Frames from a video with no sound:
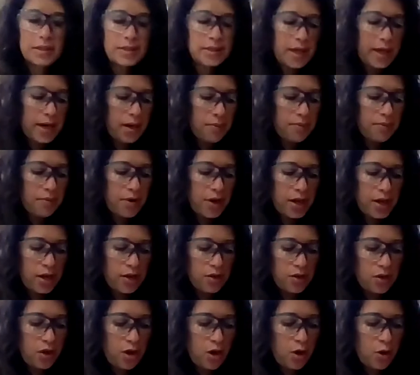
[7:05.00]
set up, ready to
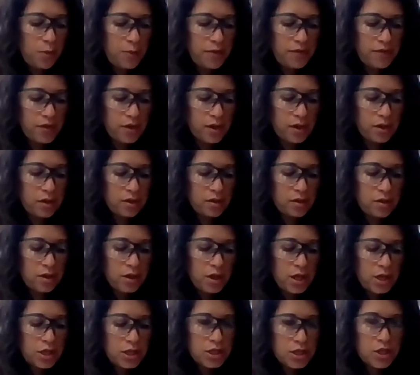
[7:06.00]
go. I'm even gonna
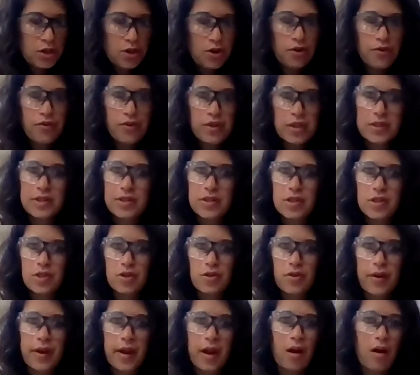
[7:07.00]
turn the
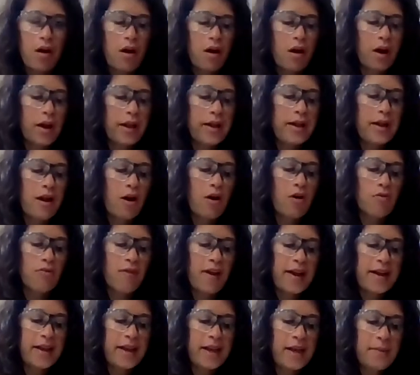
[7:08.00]
stirring on
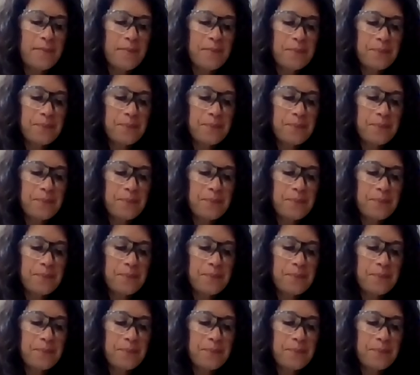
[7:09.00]
already.